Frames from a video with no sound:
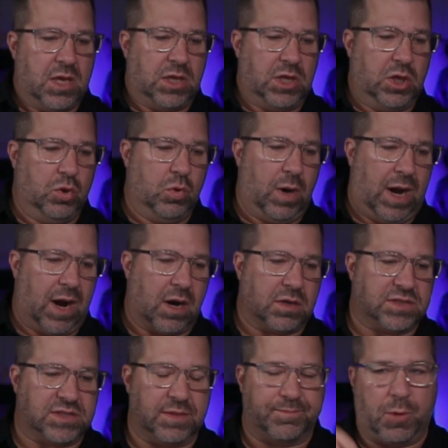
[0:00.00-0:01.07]
you are,
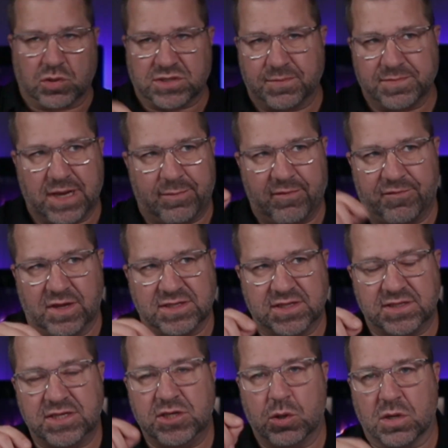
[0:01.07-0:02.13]
or some type of
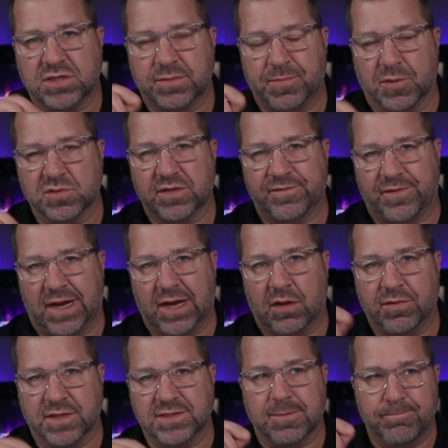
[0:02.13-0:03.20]
entity, you're supposed to file
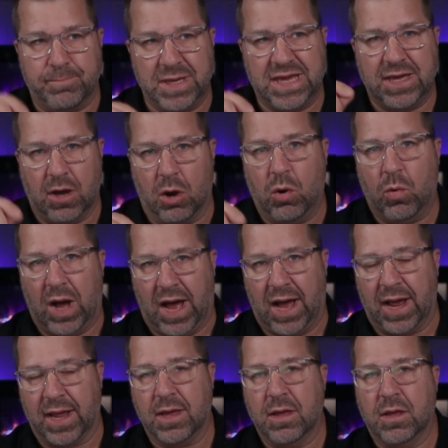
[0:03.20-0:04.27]
this
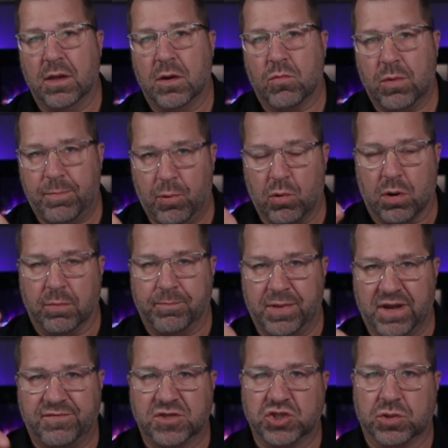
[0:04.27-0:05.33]
BOI report,
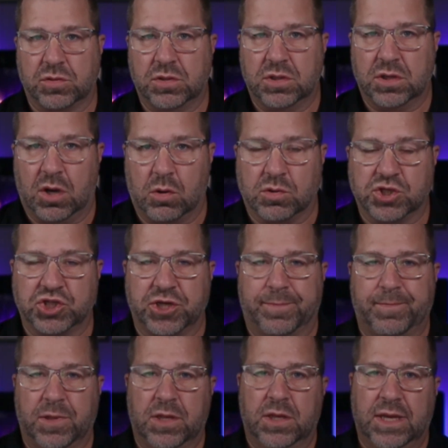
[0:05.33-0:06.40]
Beneficial
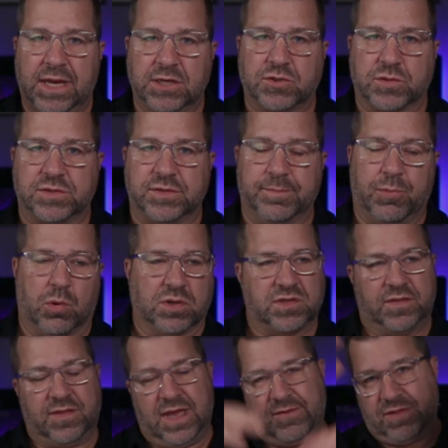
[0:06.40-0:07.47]
Ownership Interest Report. So
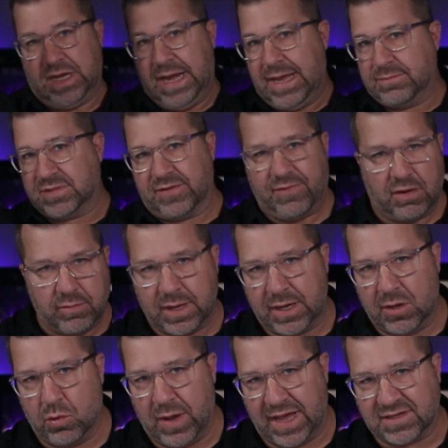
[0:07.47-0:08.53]
if they have the names of
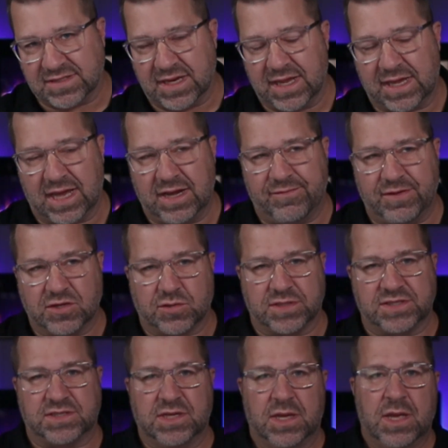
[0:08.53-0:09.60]
everybody who has any kind of
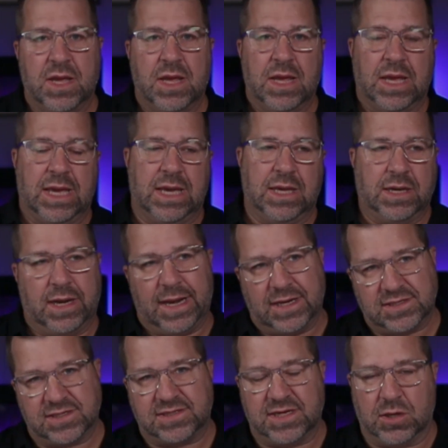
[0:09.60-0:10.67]
interest in an
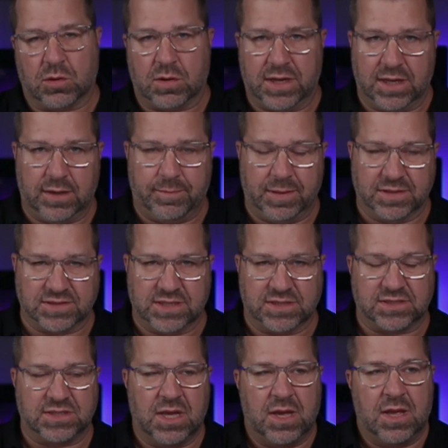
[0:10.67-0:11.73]
entity or in a
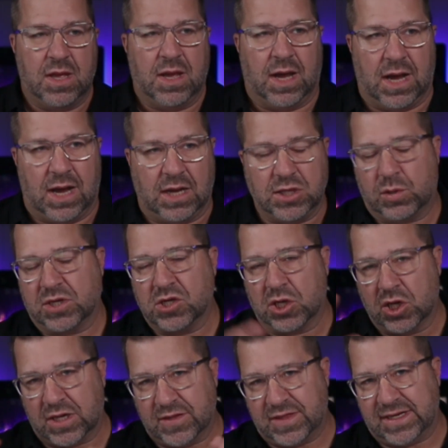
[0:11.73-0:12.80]
business. You can
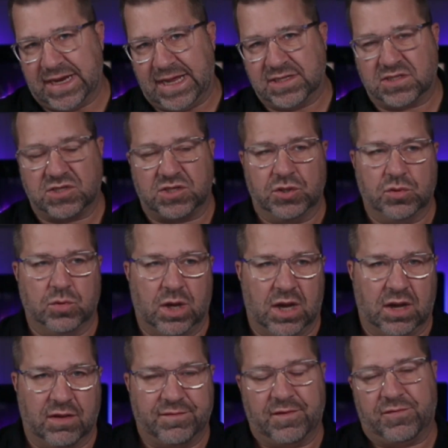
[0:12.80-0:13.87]
look at the dates too
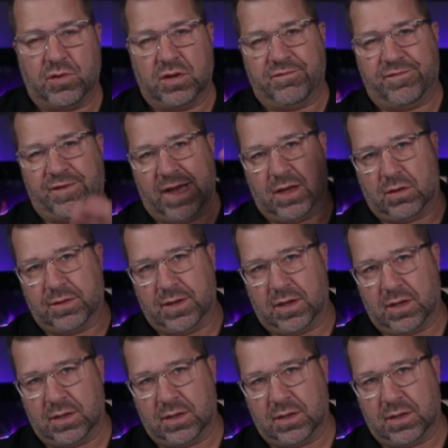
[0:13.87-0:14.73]
of if you had filed